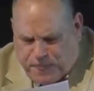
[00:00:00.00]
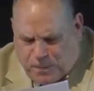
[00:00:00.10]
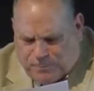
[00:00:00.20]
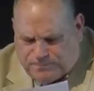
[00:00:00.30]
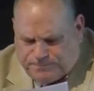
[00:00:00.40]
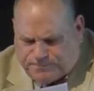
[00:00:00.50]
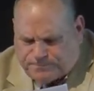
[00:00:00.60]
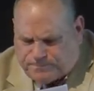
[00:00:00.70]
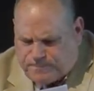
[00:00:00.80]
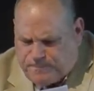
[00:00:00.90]

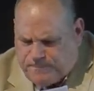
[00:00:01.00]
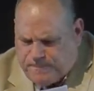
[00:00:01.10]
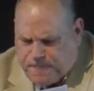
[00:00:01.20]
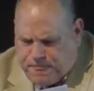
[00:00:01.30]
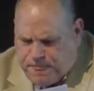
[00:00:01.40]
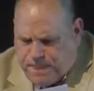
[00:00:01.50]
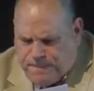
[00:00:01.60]
Nothing is said.